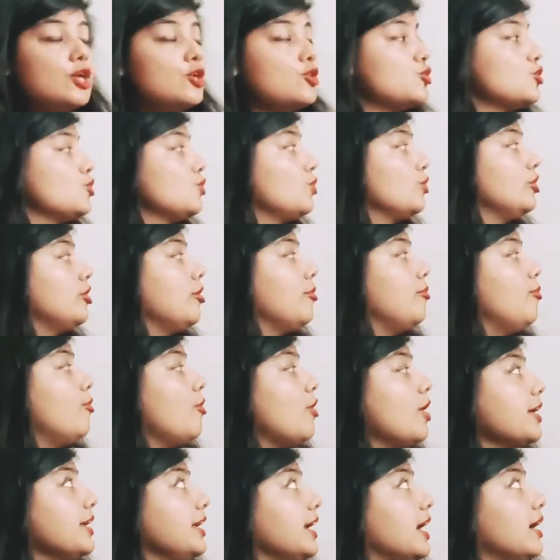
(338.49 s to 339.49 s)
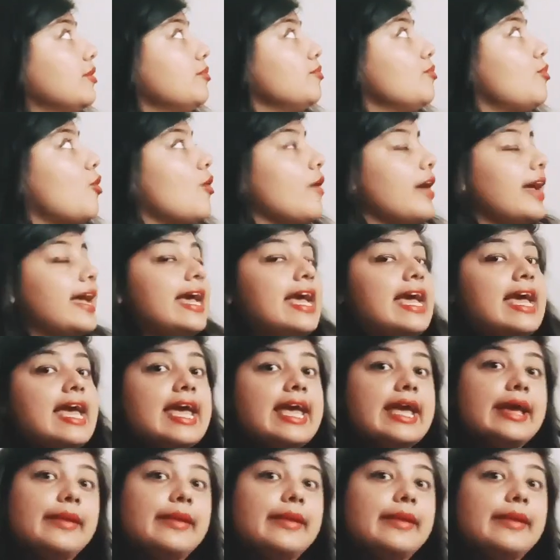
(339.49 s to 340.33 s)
So the young boy